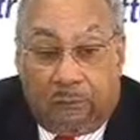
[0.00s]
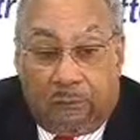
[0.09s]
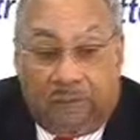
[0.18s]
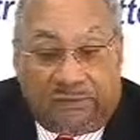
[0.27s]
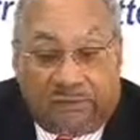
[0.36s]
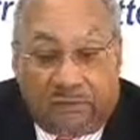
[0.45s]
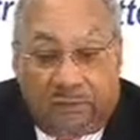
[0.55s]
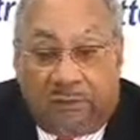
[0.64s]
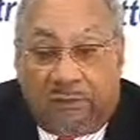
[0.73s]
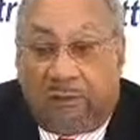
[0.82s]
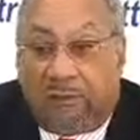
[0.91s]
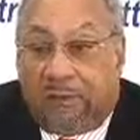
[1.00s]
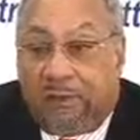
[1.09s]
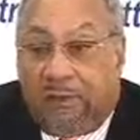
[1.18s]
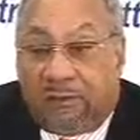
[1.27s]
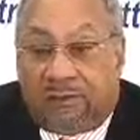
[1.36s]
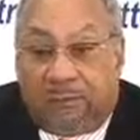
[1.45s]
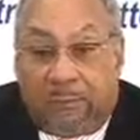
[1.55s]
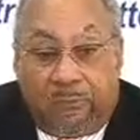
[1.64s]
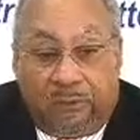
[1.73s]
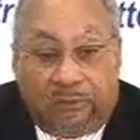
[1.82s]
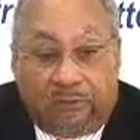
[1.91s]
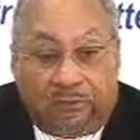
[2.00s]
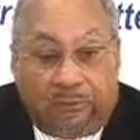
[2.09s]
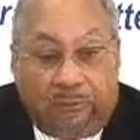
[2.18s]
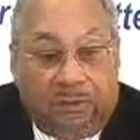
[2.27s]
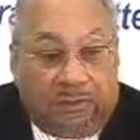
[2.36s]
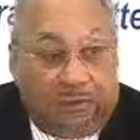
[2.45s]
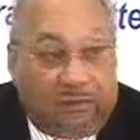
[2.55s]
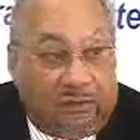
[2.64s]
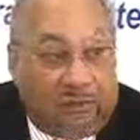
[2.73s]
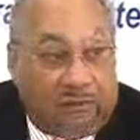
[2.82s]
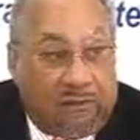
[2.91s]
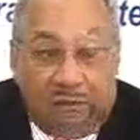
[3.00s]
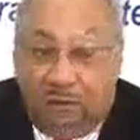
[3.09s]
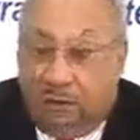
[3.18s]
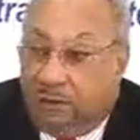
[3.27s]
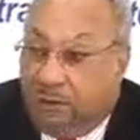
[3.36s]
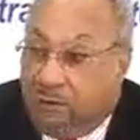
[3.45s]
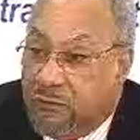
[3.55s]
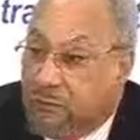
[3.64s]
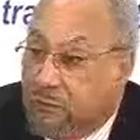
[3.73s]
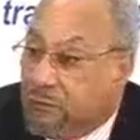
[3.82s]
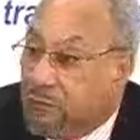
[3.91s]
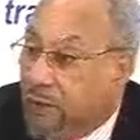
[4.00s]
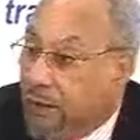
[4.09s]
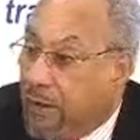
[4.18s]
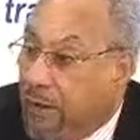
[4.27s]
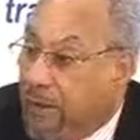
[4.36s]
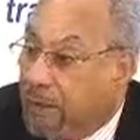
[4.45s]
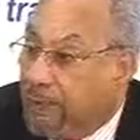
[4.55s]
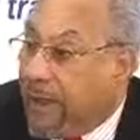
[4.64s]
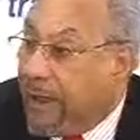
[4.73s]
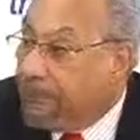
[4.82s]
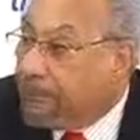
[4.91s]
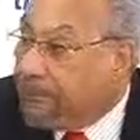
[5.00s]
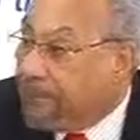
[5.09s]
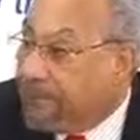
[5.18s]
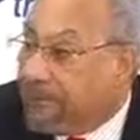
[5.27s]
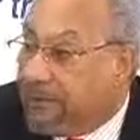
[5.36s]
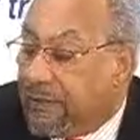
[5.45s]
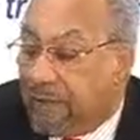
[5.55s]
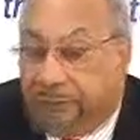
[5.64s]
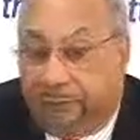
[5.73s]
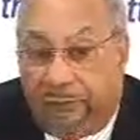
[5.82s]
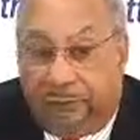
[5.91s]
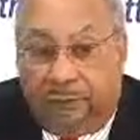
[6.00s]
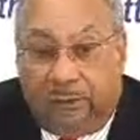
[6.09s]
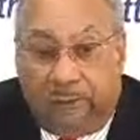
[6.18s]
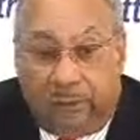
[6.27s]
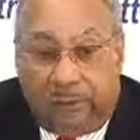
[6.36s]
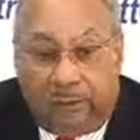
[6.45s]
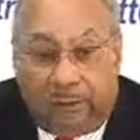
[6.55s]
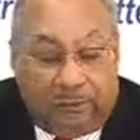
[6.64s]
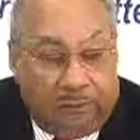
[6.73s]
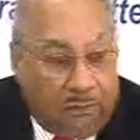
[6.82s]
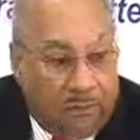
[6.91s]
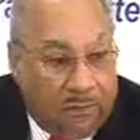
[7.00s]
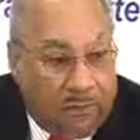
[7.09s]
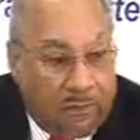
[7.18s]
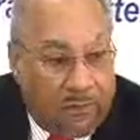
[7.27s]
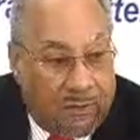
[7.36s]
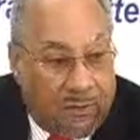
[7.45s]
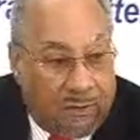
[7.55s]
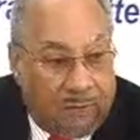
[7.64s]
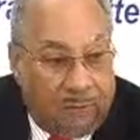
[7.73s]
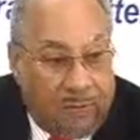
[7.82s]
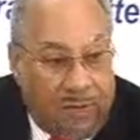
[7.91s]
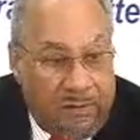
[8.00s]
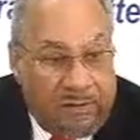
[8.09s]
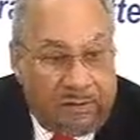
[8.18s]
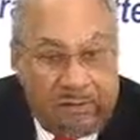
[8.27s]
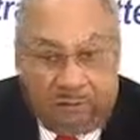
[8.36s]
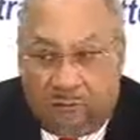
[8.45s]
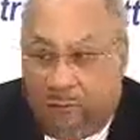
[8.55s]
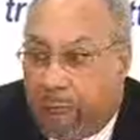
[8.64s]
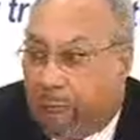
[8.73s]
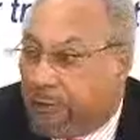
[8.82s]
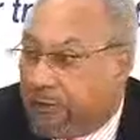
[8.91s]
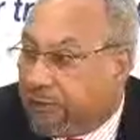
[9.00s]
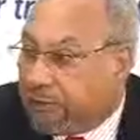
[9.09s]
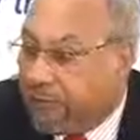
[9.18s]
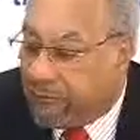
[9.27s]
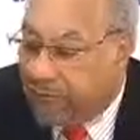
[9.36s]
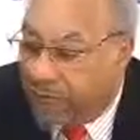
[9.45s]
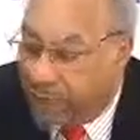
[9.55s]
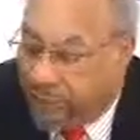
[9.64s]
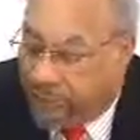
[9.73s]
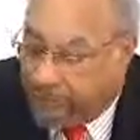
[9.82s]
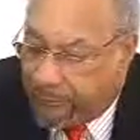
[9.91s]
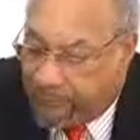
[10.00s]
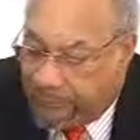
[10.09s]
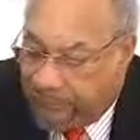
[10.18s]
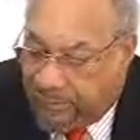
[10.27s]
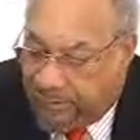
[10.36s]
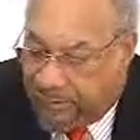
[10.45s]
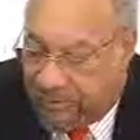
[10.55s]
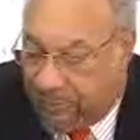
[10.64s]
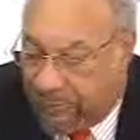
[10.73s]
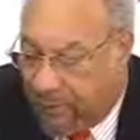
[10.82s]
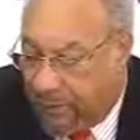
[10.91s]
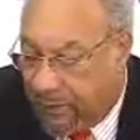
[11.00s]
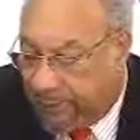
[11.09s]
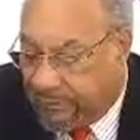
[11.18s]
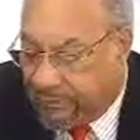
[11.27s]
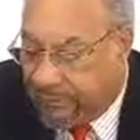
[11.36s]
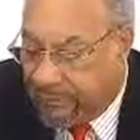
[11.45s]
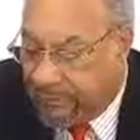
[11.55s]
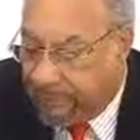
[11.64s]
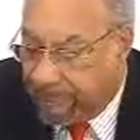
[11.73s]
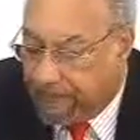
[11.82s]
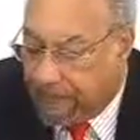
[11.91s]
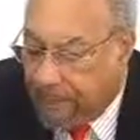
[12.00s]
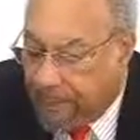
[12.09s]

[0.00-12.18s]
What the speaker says: based on the experience or based on new happenings that we feel might merit the incorporation of some other provision, some other undertaking.